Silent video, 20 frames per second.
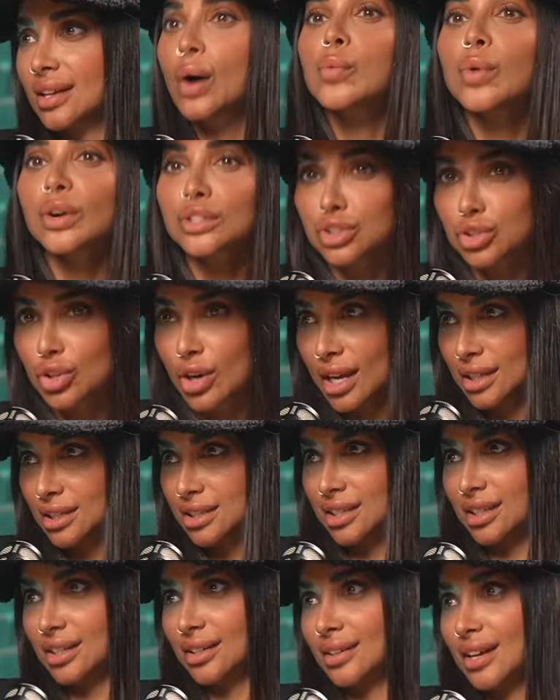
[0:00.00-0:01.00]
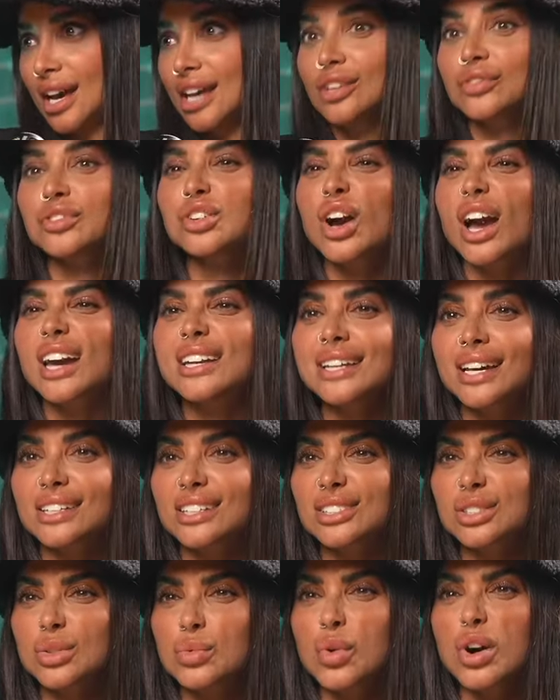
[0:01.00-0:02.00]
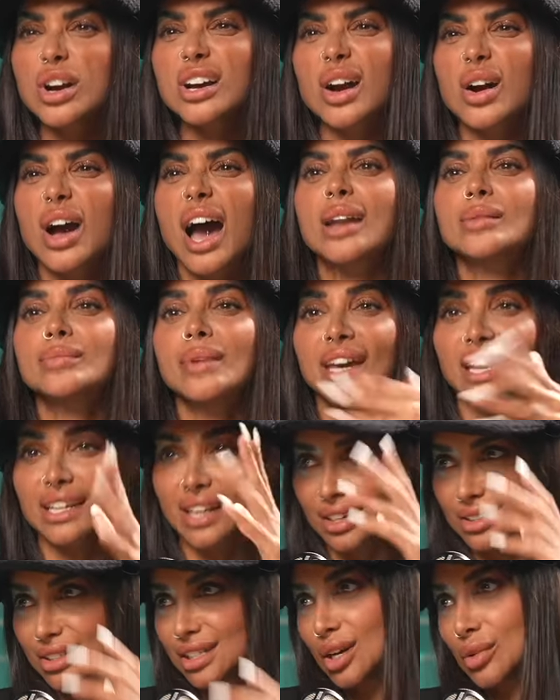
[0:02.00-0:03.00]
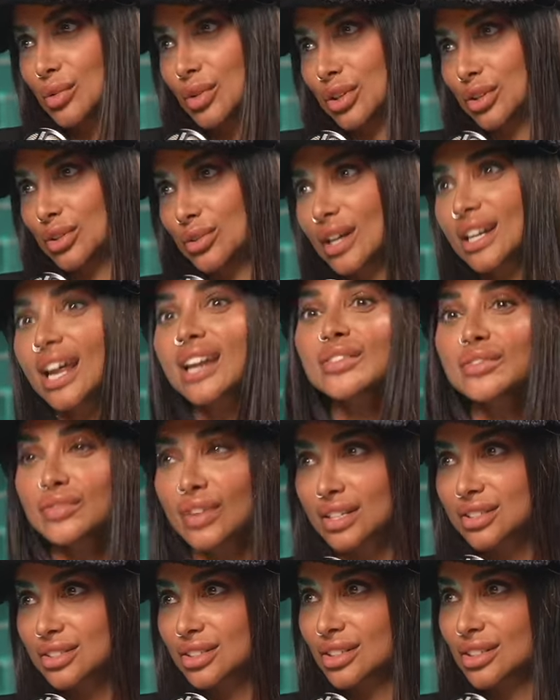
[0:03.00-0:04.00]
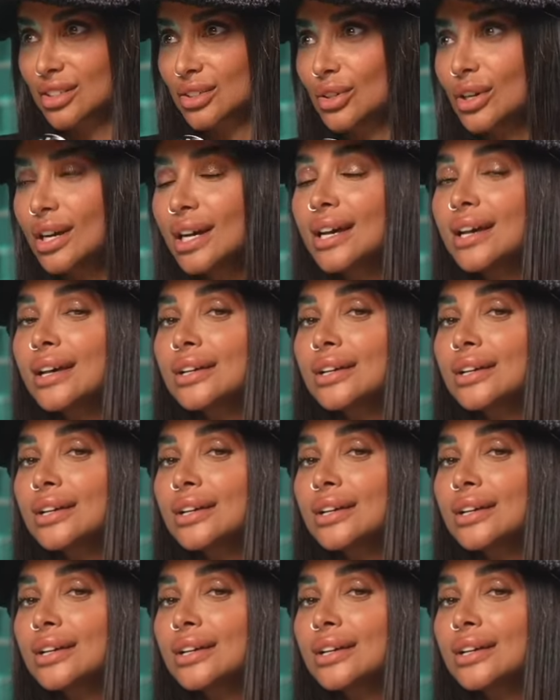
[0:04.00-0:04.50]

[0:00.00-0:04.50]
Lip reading: Now, what's your idea? And if your idea doesn't work, I'll make an idea with you and I'll invest in you.